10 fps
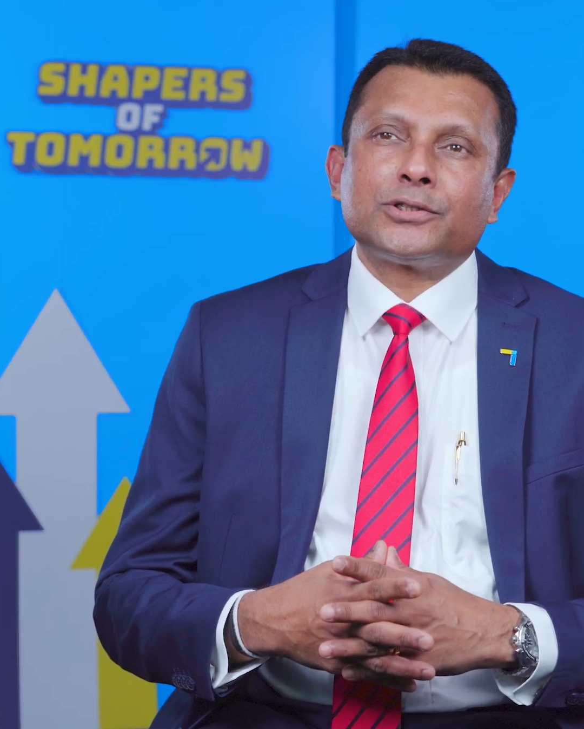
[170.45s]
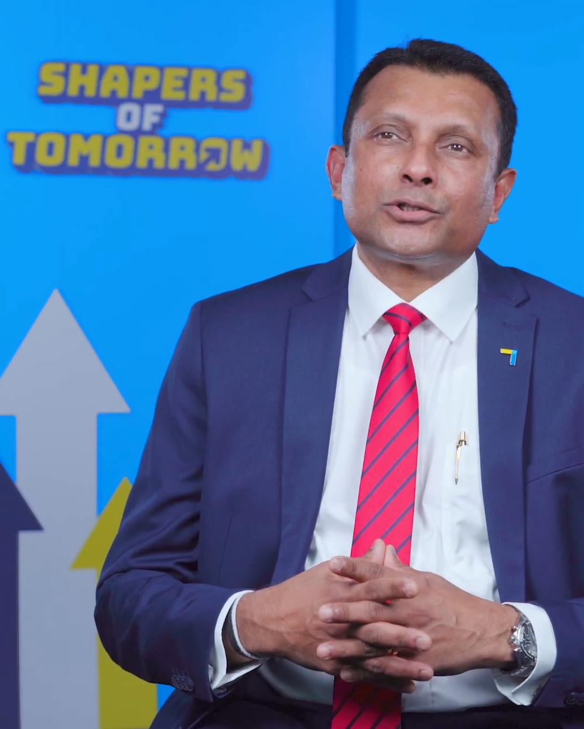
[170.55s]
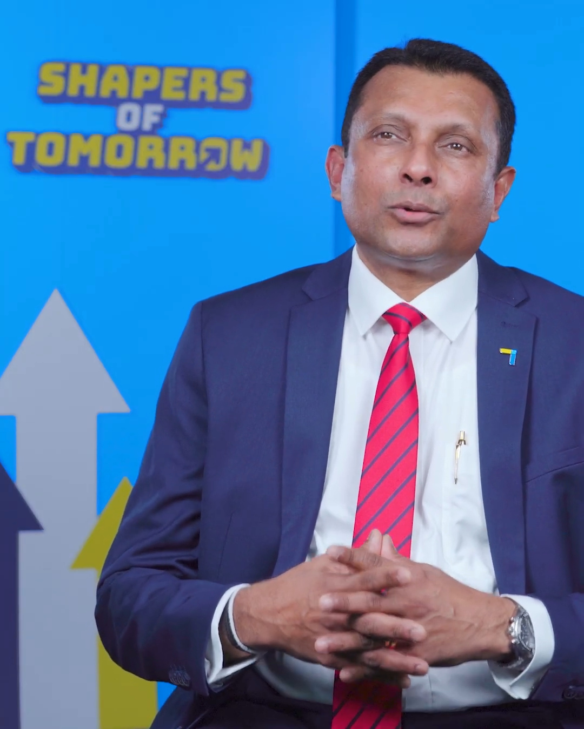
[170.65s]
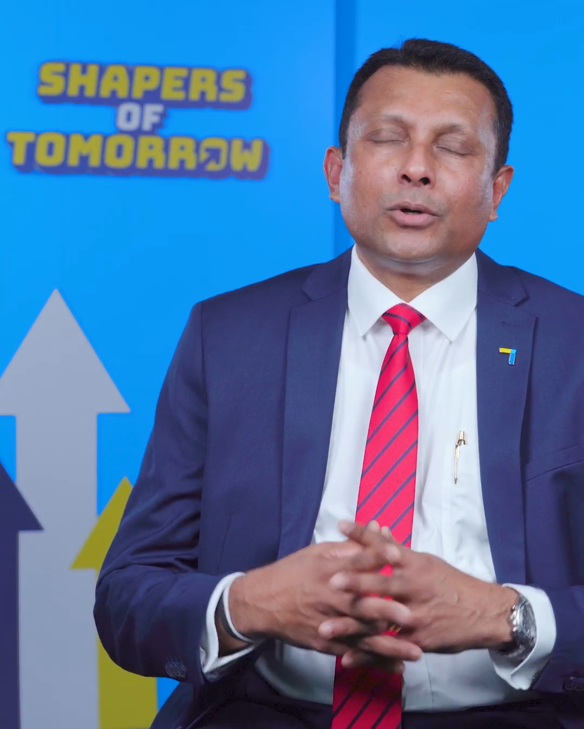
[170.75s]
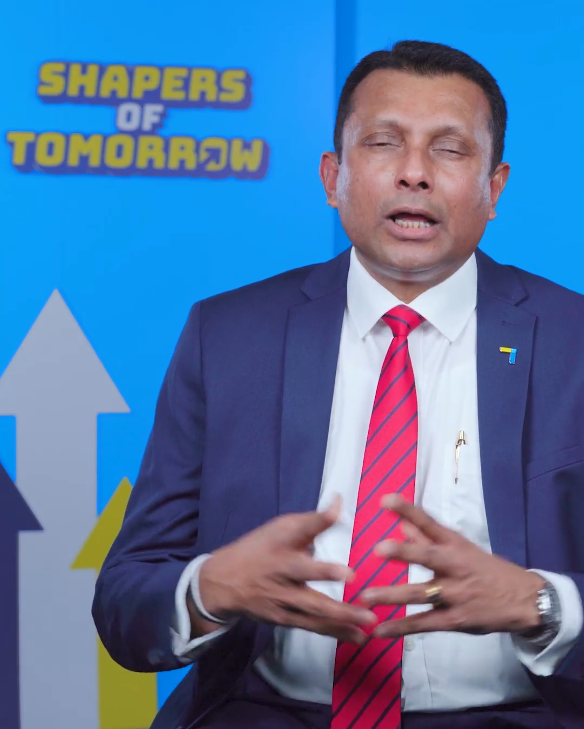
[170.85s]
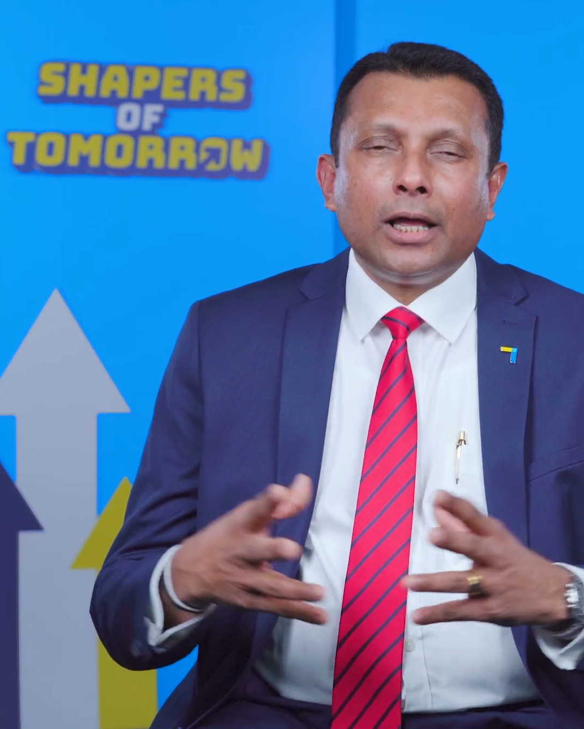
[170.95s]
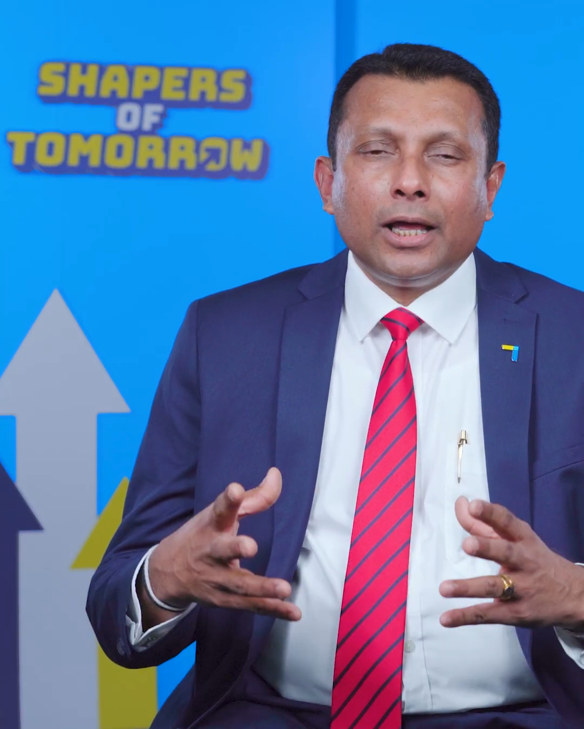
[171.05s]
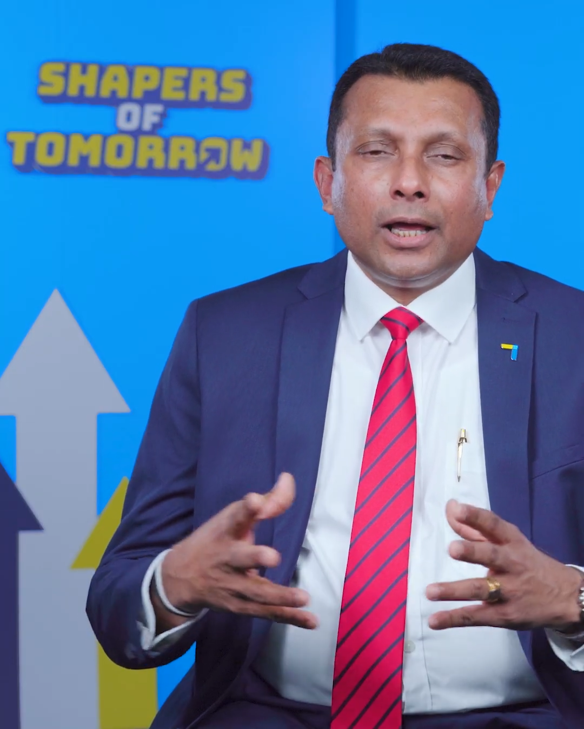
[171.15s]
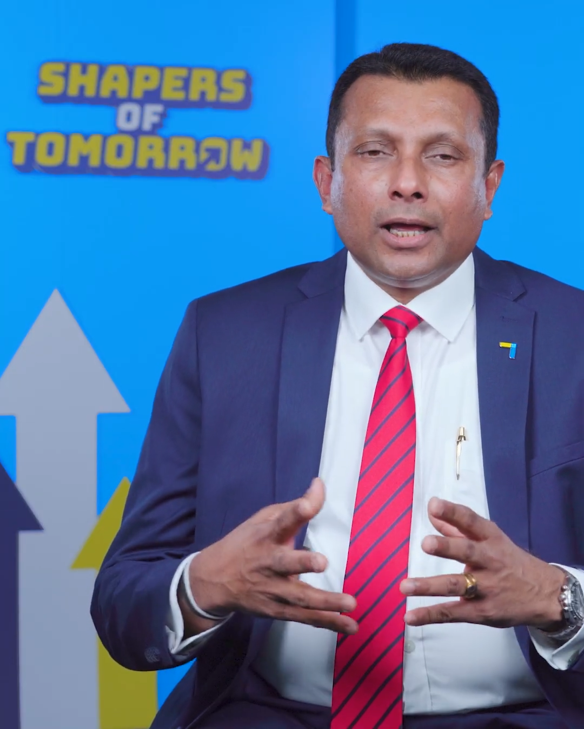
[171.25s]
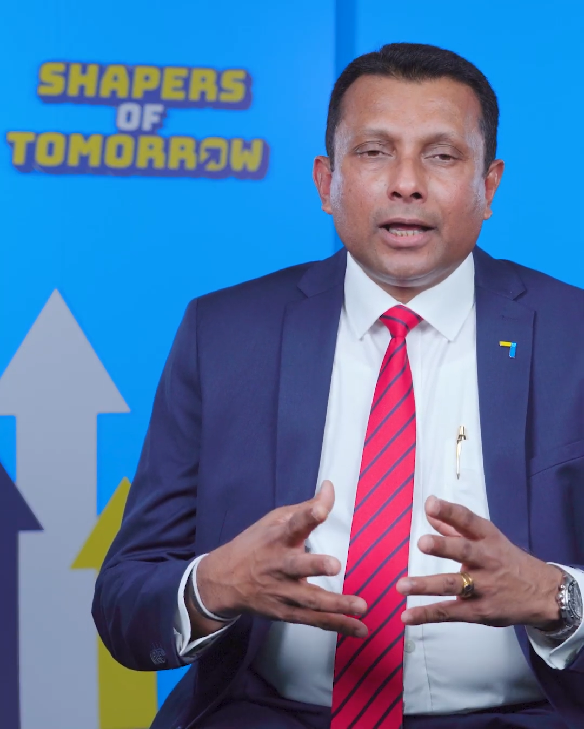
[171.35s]
So
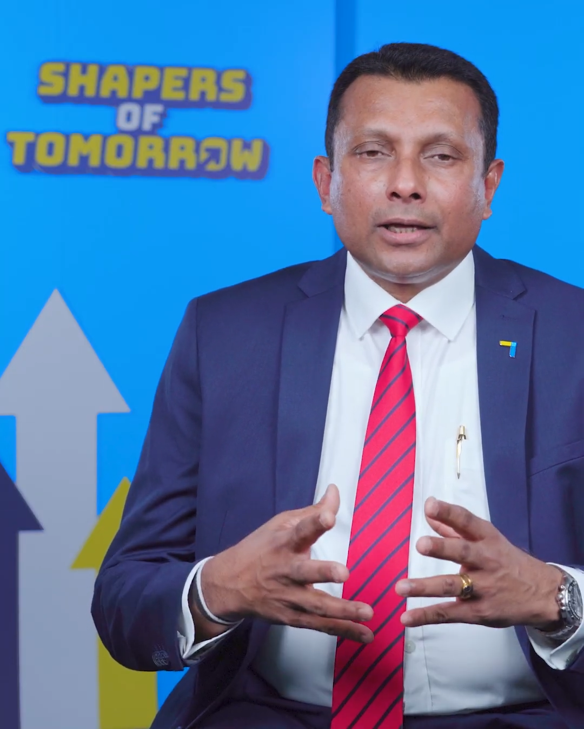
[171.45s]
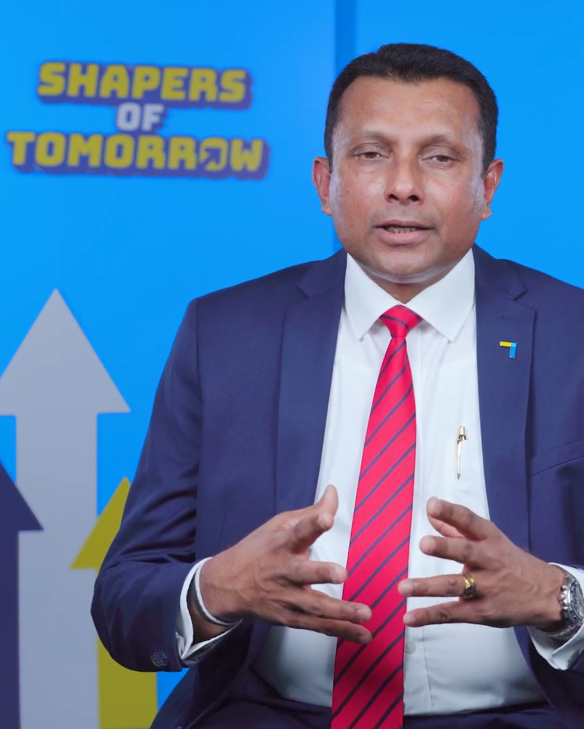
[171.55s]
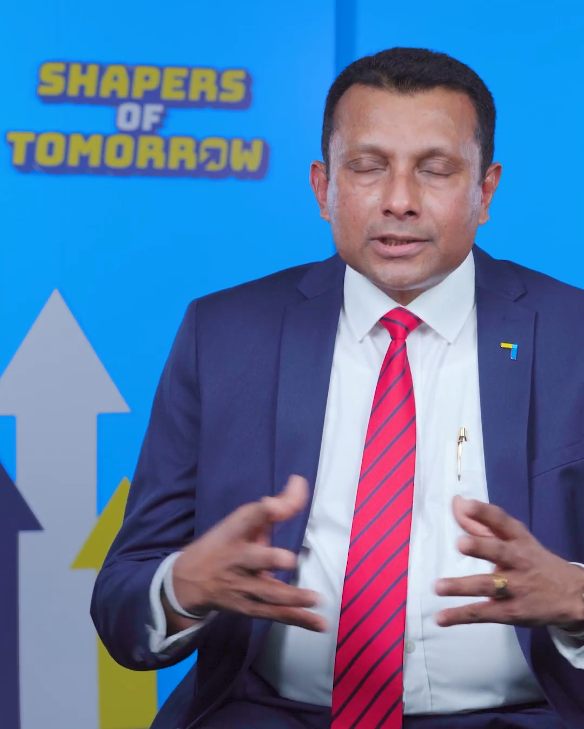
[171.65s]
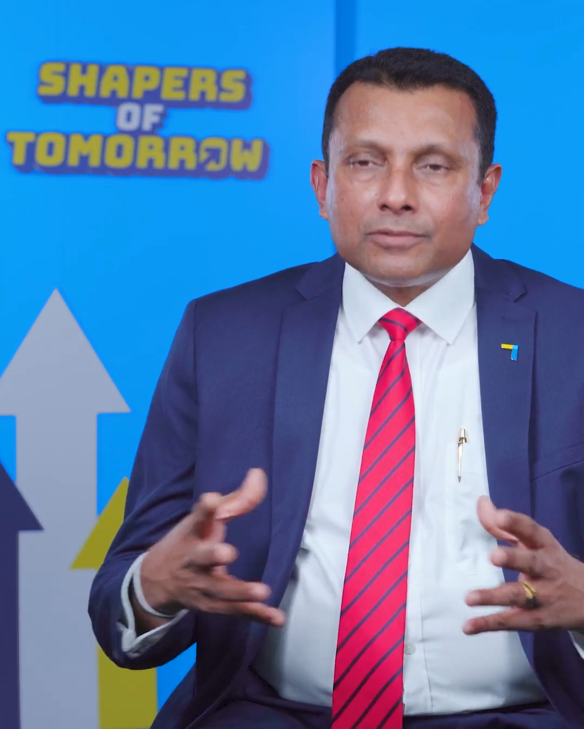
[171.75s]
it's